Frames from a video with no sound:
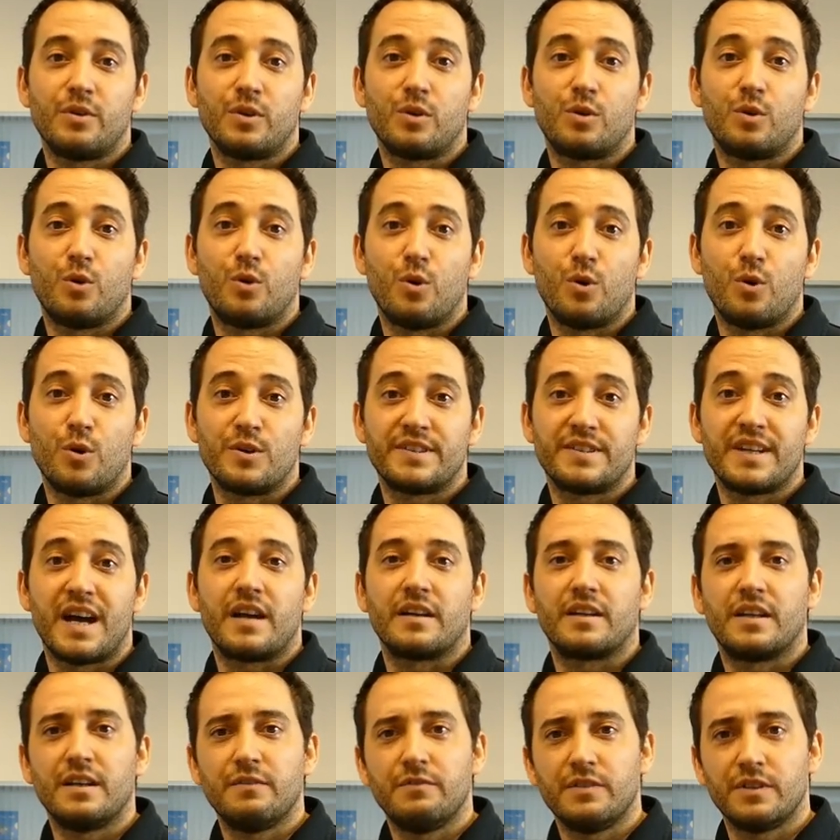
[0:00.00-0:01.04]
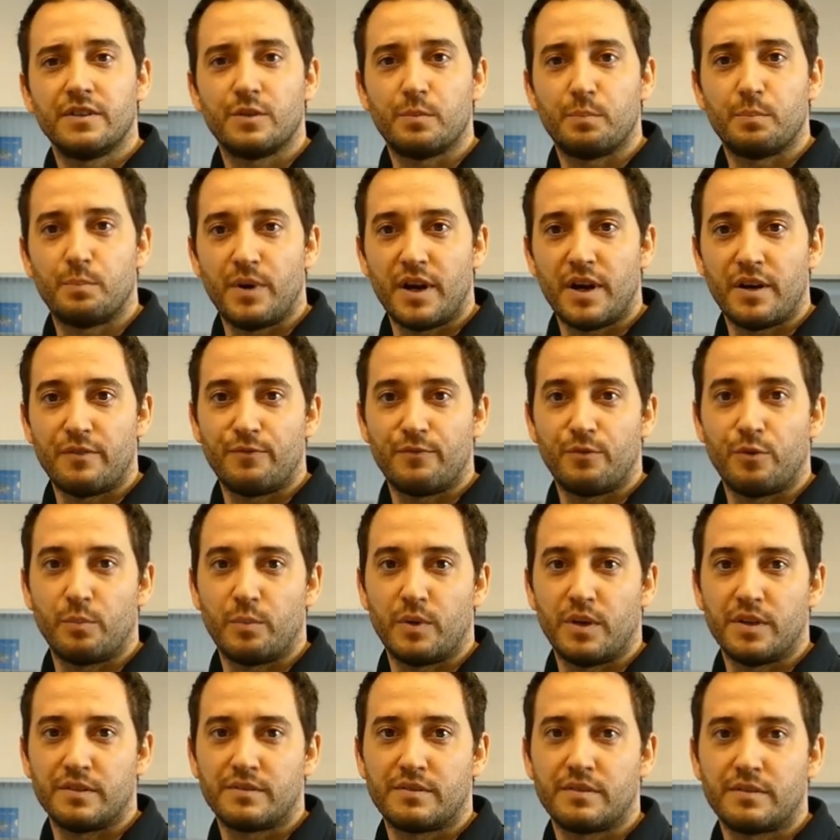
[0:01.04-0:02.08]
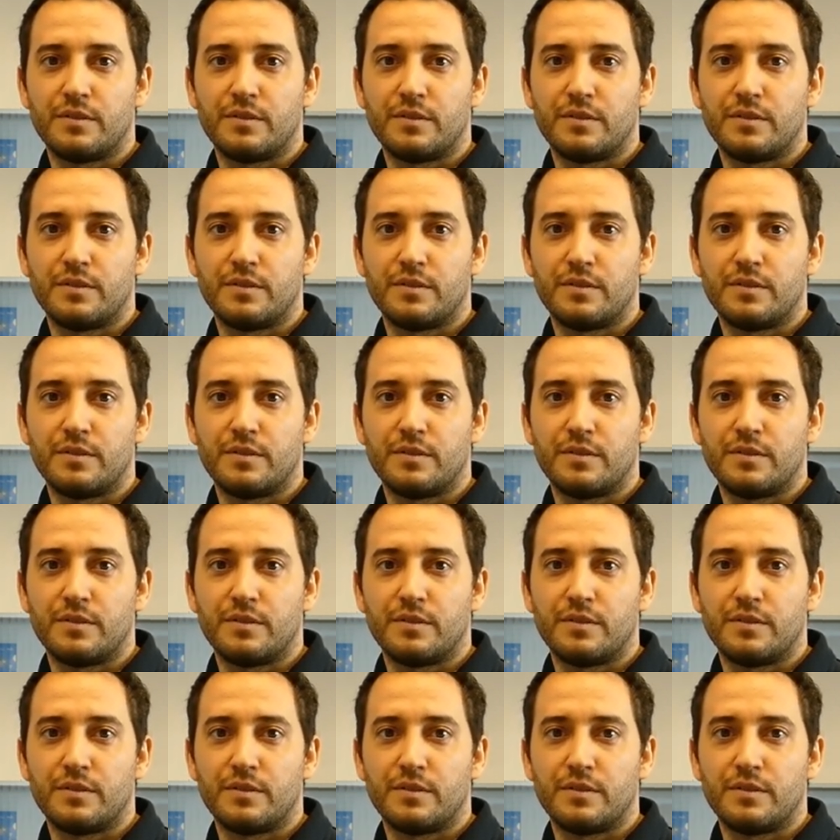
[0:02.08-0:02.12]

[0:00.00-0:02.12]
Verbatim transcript: cores are giving the performance